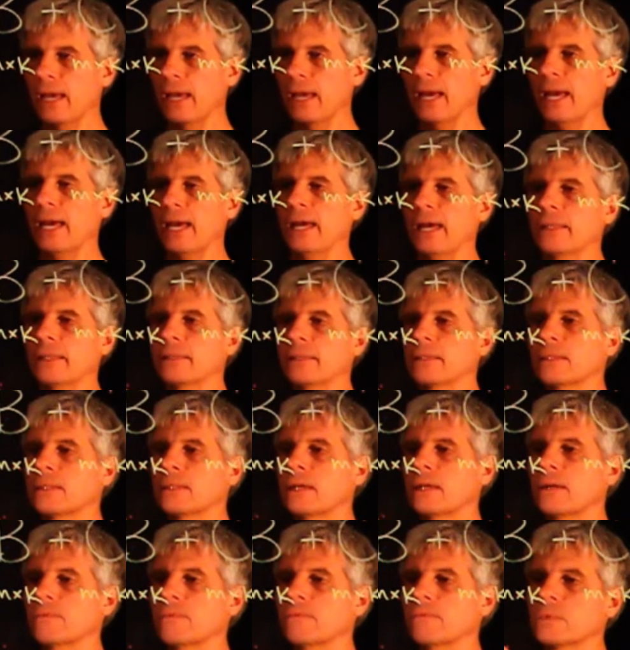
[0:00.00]
And
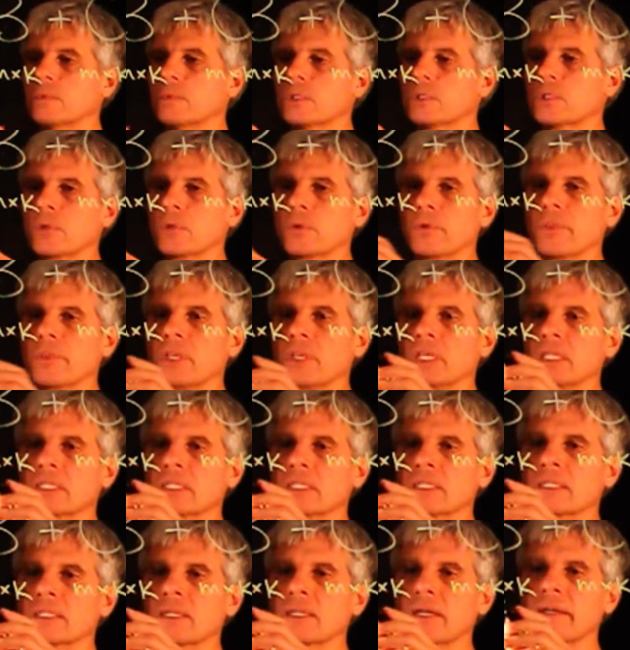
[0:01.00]
so
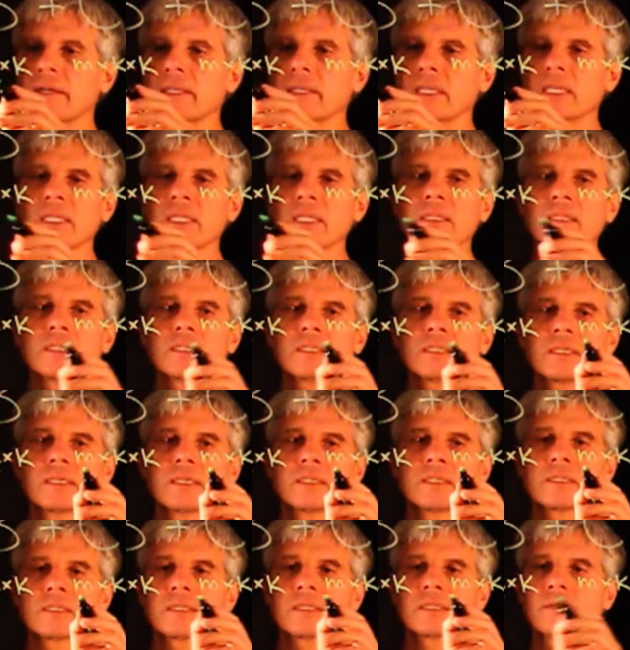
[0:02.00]
these
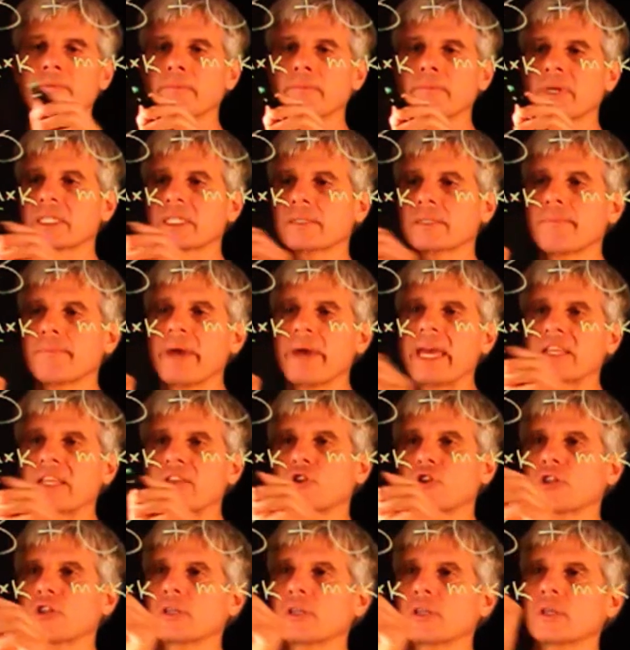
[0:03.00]
indices must
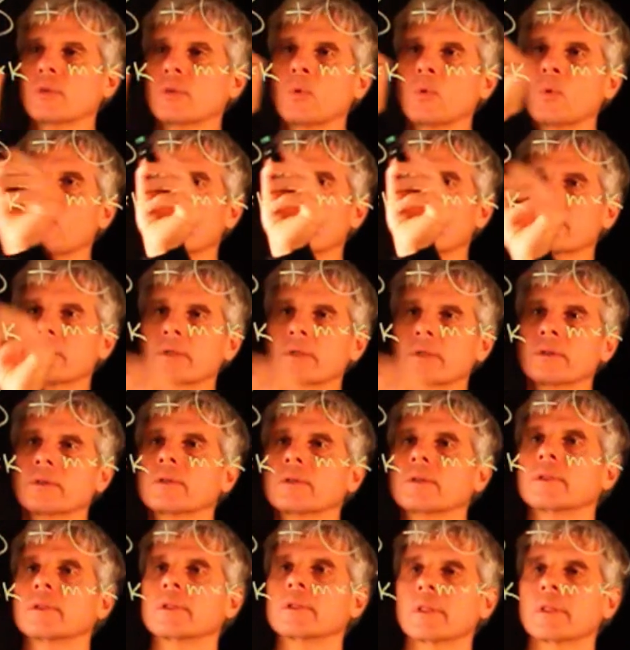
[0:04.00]
match in order
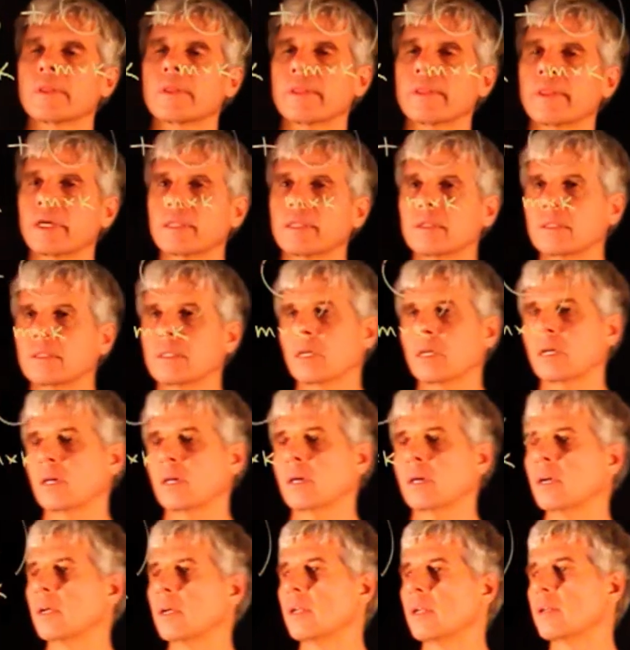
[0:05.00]
that
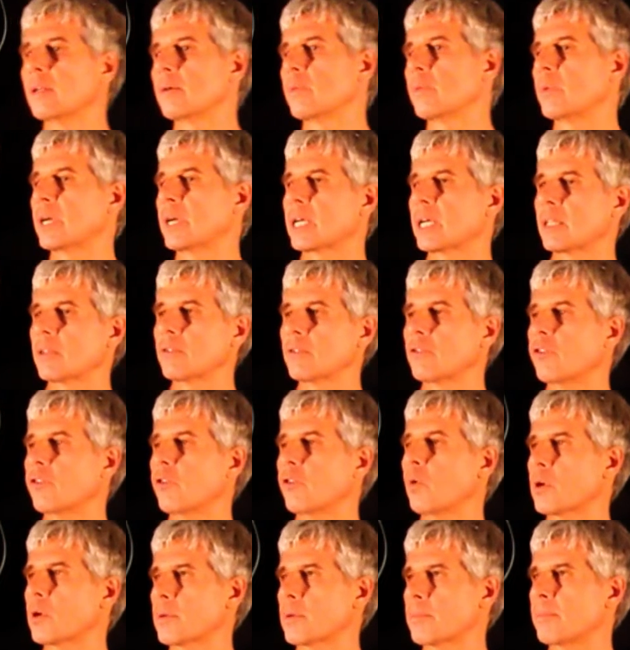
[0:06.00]
we can
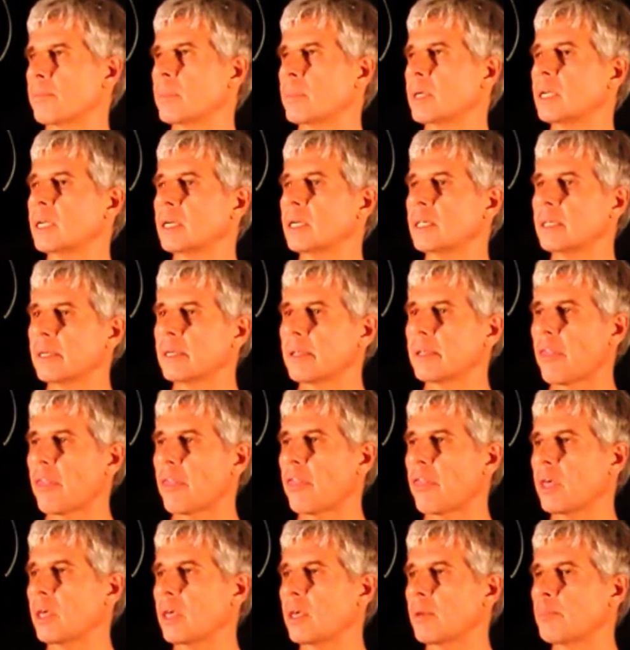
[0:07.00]
form
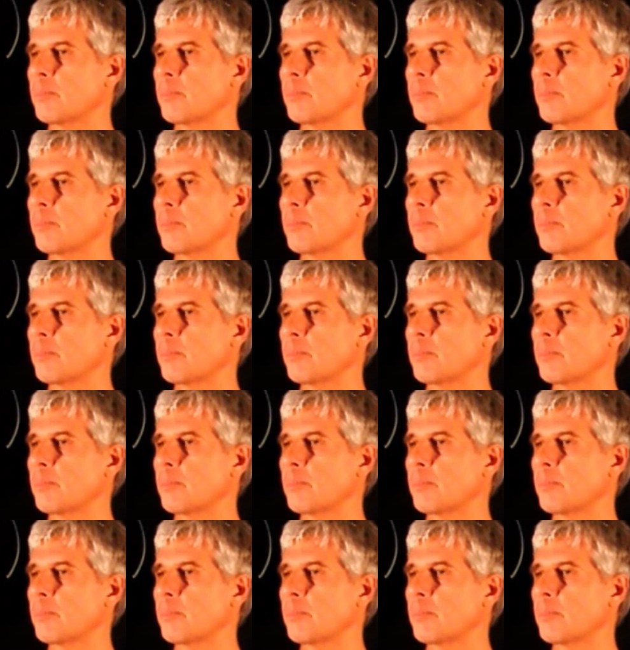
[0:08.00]
the